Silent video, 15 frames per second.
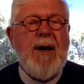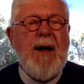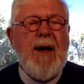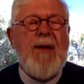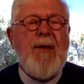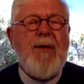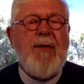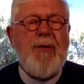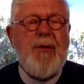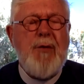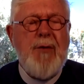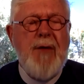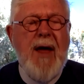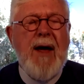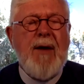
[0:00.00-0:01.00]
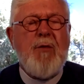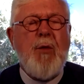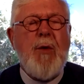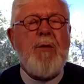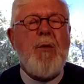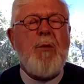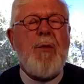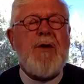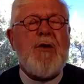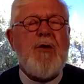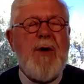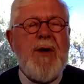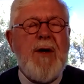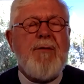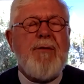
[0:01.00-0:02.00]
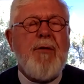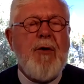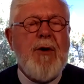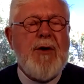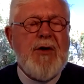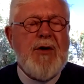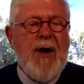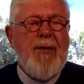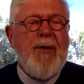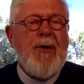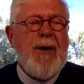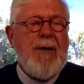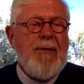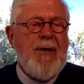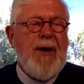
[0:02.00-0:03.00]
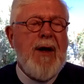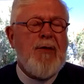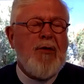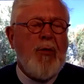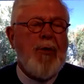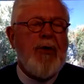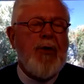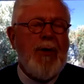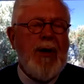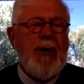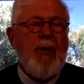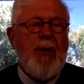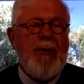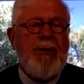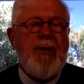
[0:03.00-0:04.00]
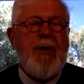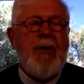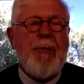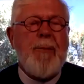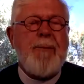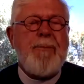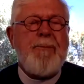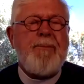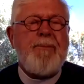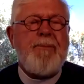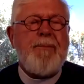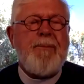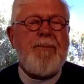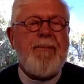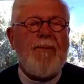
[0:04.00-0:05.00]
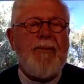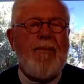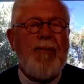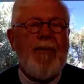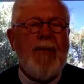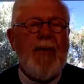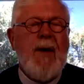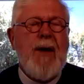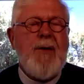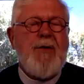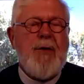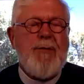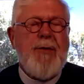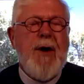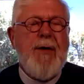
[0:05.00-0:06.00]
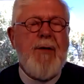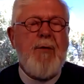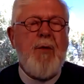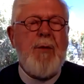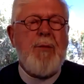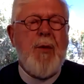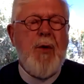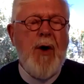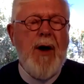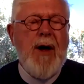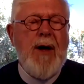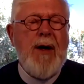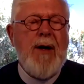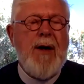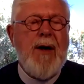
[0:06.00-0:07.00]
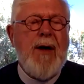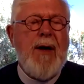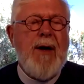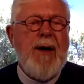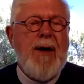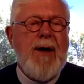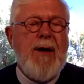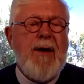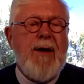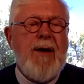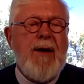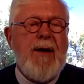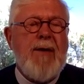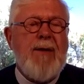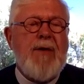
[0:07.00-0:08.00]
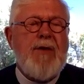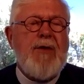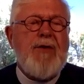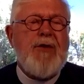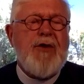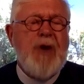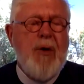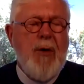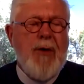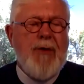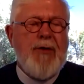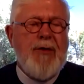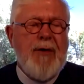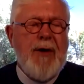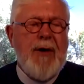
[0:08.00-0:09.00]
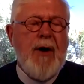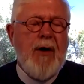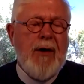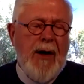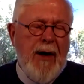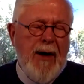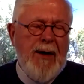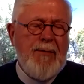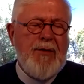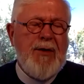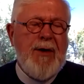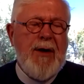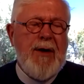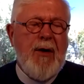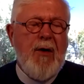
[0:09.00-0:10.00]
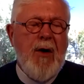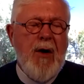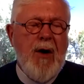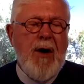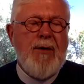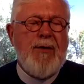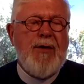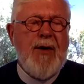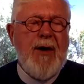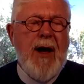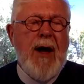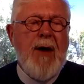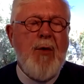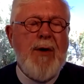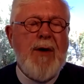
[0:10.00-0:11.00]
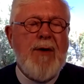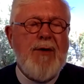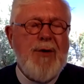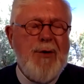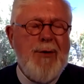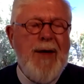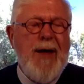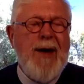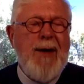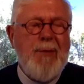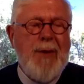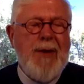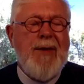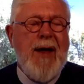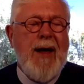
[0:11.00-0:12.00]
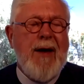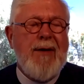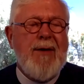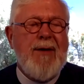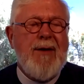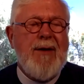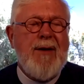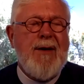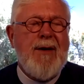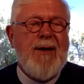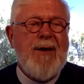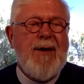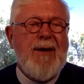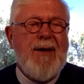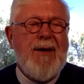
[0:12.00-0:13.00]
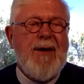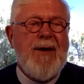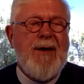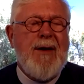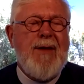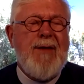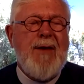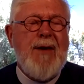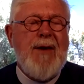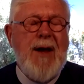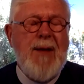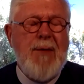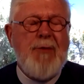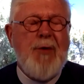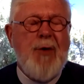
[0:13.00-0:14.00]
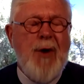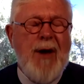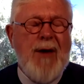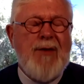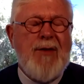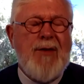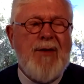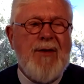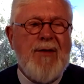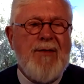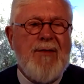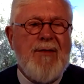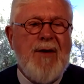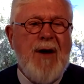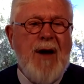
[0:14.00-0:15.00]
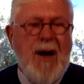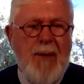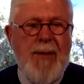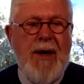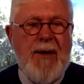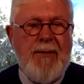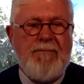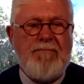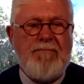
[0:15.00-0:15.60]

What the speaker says: And that through that, we will be doing it for each other, even as we're doing it with you. And so, Father, we pray that you'd show us in our lives and in our hearts how we can do that and be that. In the name of Christ, amen.